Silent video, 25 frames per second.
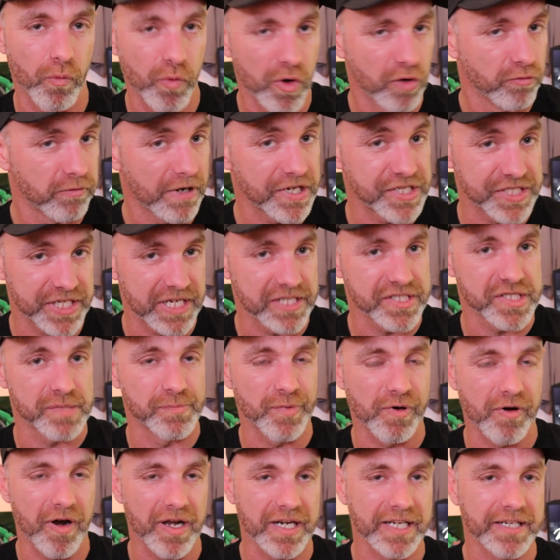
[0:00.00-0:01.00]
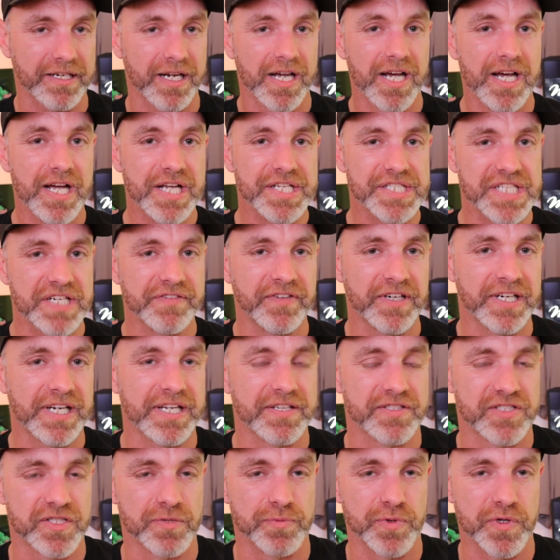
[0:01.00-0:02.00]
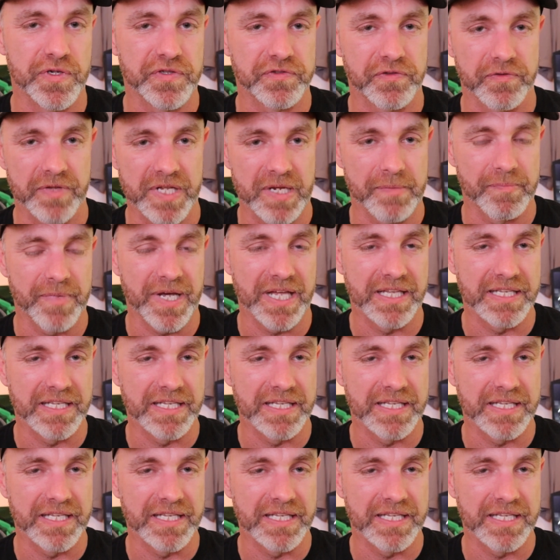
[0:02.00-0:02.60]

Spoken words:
will reach out to Moralic, see if I can get some news from them